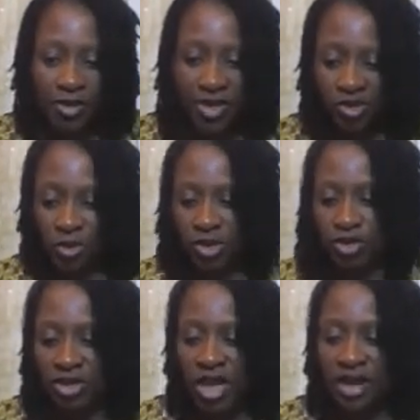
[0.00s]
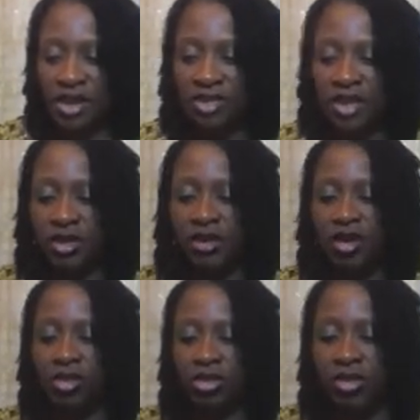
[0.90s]
that's what you need. And then
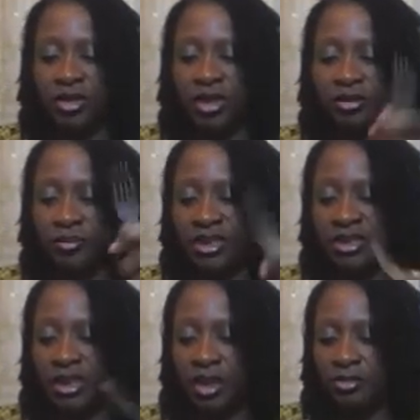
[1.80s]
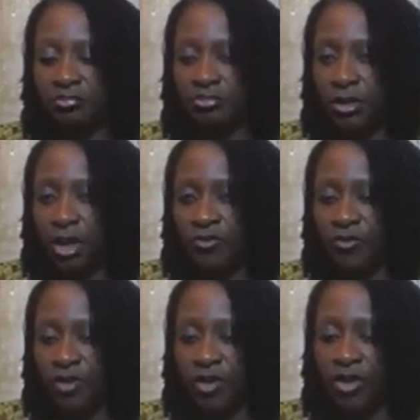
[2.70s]
cutlery, basically. A
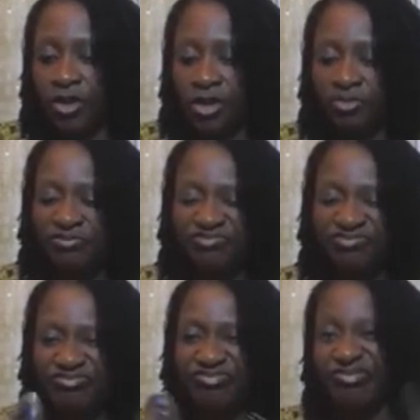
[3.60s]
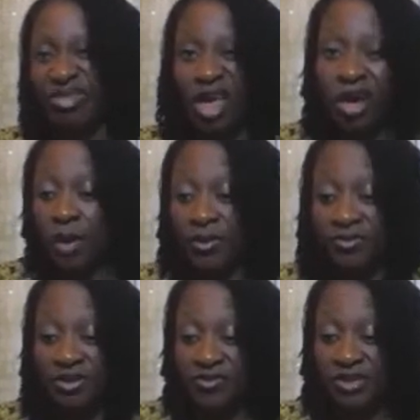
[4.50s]
fork, a couple
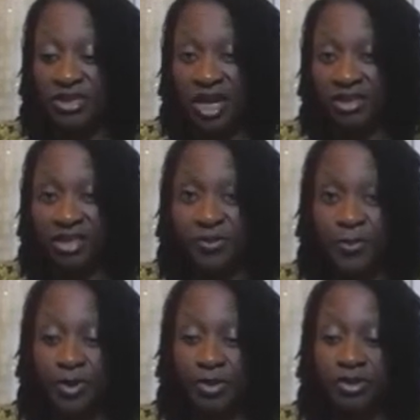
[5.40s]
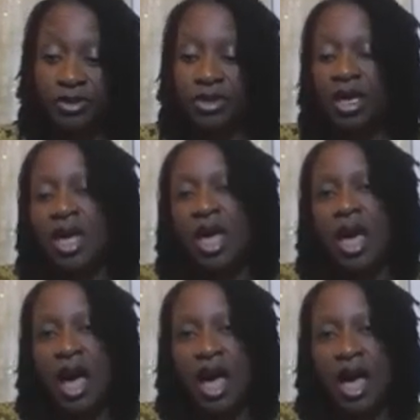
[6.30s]
of different sizes spoons,
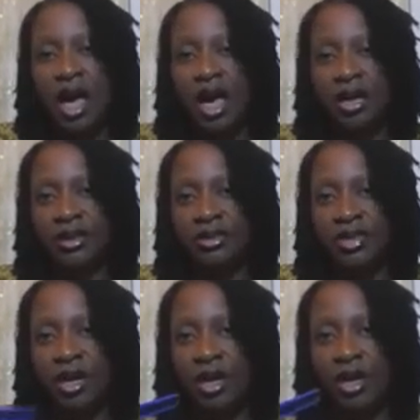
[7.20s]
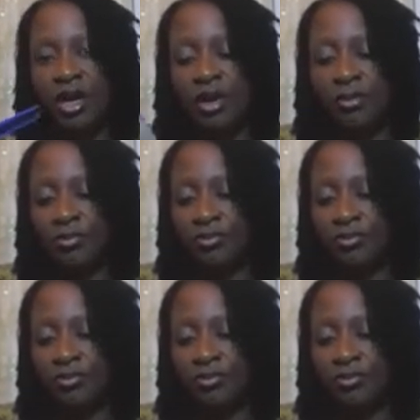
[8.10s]
and a